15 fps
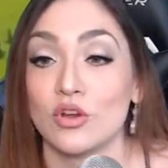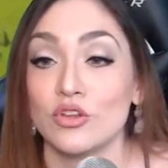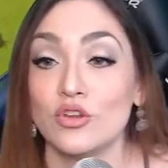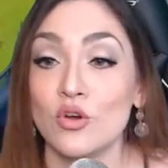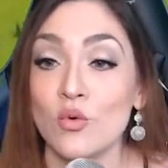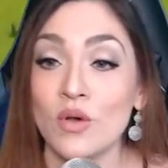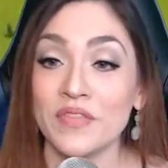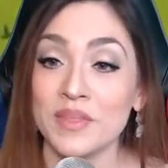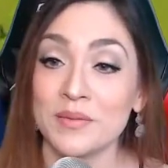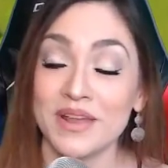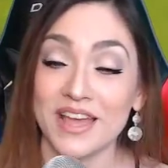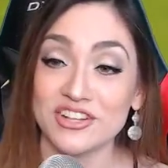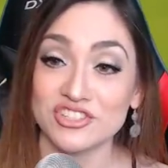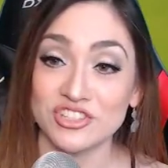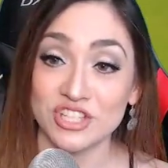You don't want them to
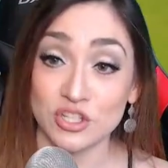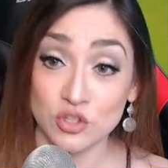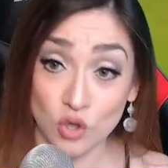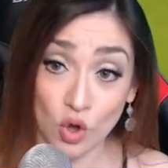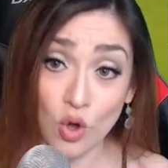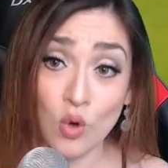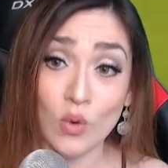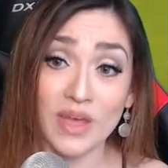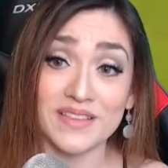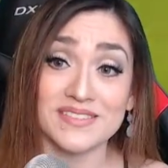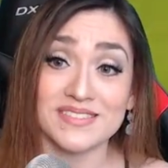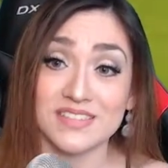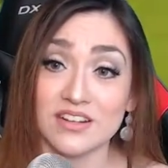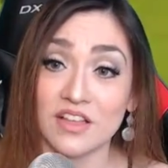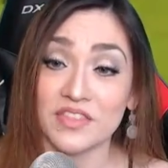actually go and
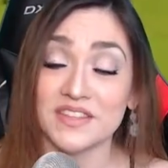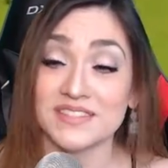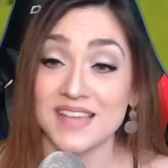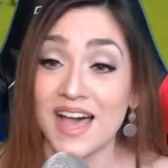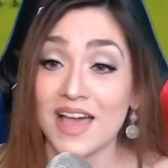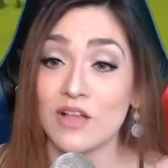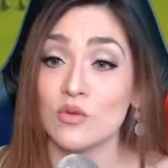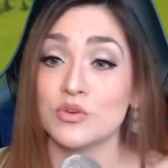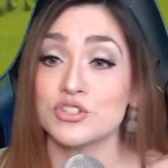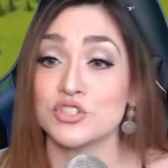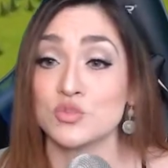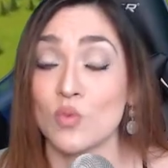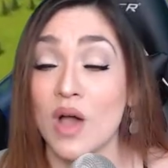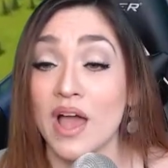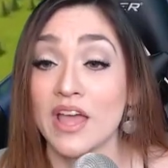sit on the tile, which
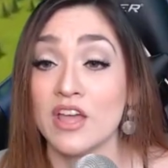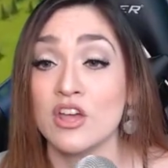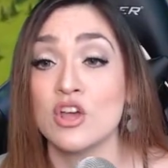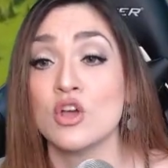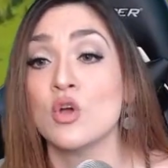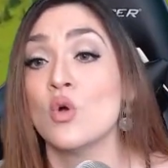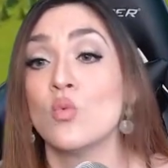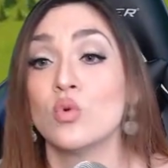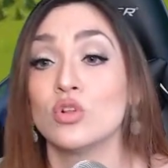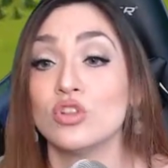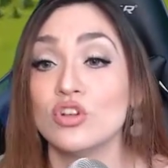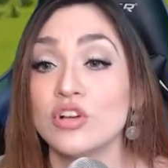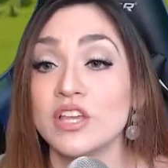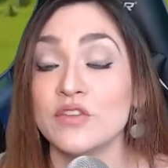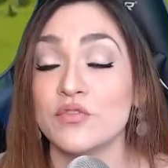is why we're
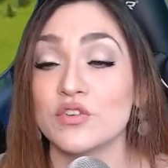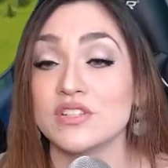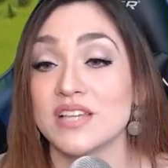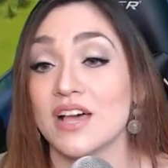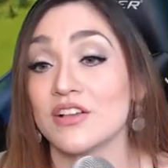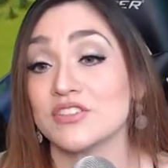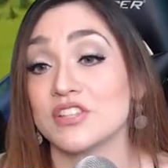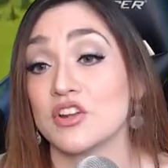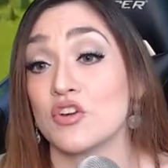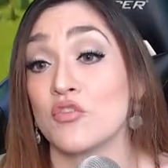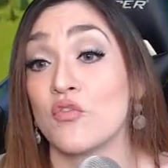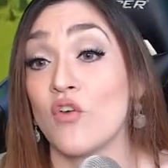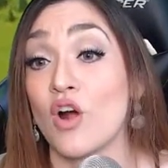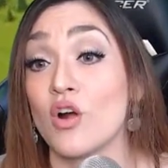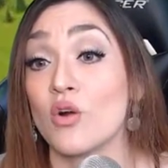looking for tiles that are
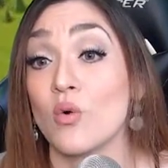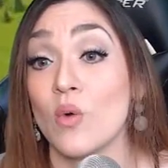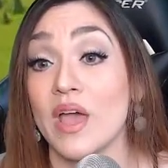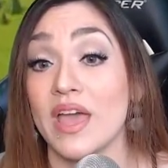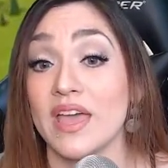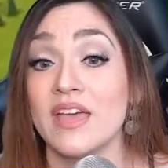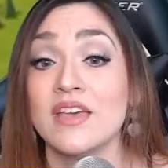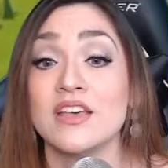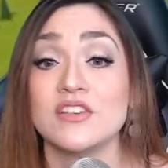far away.